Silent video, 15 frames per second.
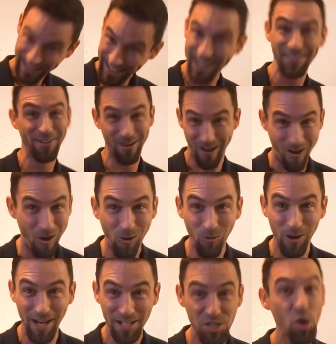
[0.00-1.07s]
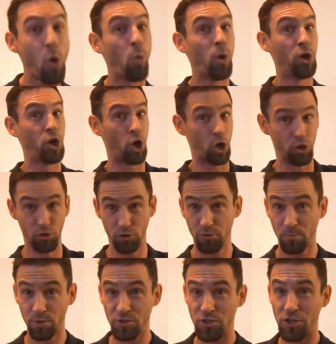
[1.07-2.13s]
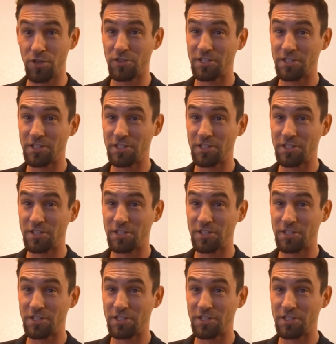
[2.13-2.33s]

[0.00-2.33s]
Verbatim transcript: And they're always, 100%